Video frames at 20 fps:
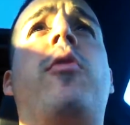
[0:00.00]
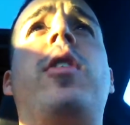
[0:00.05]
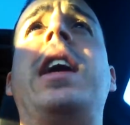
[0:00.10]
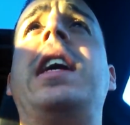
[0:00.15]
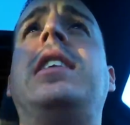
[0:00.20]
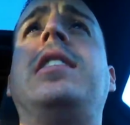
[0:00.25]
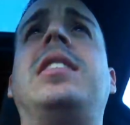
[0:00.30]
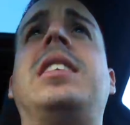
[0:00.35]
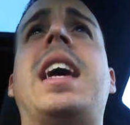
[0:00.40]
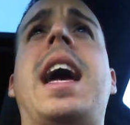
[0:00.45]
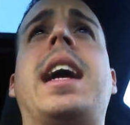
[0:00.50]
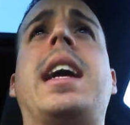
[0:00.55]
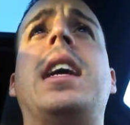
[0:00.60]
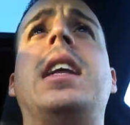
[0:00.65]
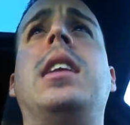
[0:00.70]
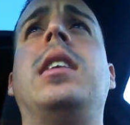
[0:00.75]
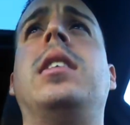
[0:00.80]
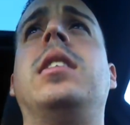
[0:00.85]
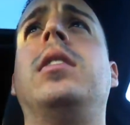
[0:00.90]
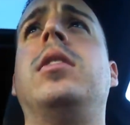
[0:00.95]
for each
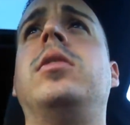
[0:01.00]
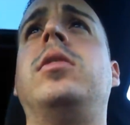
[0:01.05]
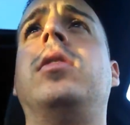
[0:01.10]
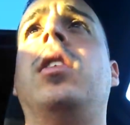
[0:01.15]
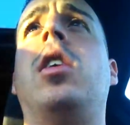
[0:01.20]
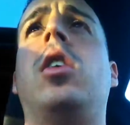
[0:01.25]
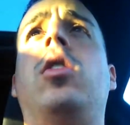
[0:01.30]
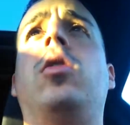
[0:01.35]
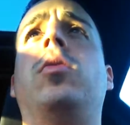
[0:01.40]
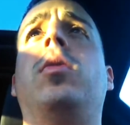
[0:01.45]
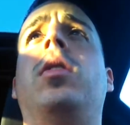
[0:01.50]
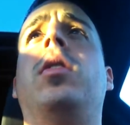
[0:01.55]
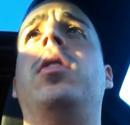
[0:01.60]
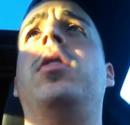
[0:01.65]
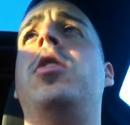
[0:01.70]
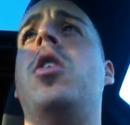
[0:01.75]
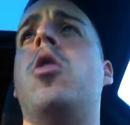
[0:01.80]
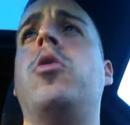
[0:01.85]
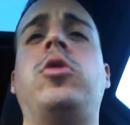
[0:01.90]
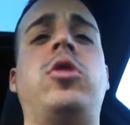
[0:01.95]
second, so
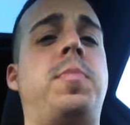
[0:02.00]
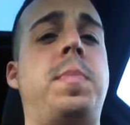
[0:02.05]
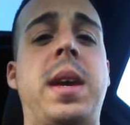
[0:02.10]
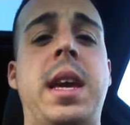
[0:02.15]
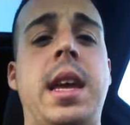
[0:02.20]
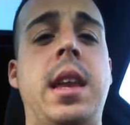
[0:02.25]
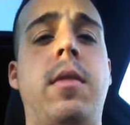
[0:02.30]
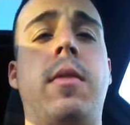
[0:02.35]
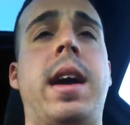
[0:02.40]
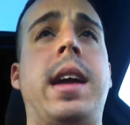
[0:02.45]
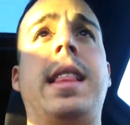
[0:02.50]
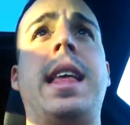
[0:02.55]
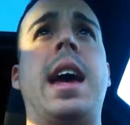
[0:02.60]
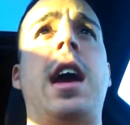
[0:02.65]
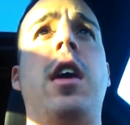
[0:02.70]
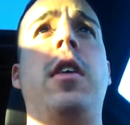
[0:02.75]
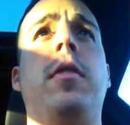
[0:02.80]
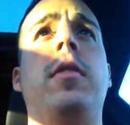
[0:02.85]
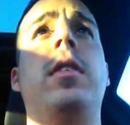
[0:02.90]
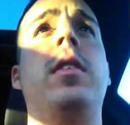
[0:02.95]
no speed right
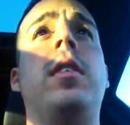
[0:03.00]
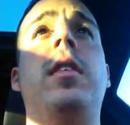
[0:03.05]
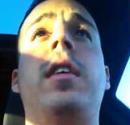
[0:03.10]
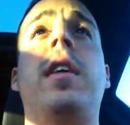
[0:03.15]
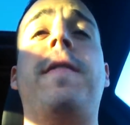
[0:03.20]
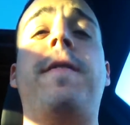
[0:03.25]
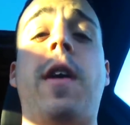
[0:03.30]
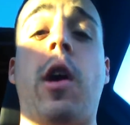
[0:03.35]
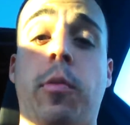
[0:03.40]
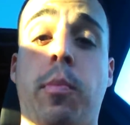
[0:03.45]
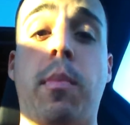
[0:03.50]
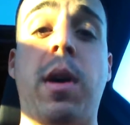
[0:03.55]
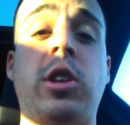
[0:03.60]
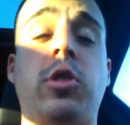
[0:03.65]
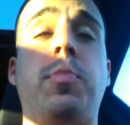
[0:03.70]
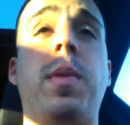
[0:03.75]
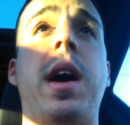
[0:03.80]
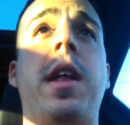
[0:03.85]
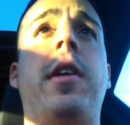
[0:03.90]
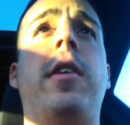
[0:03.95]
there. Felt
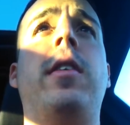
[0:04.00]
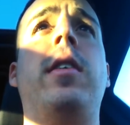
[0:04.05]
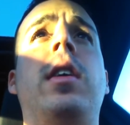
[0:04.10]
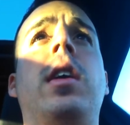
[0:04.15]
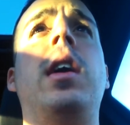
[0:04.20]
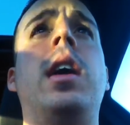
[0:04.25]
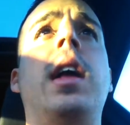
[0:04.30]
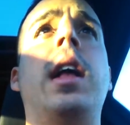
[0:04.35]
much better.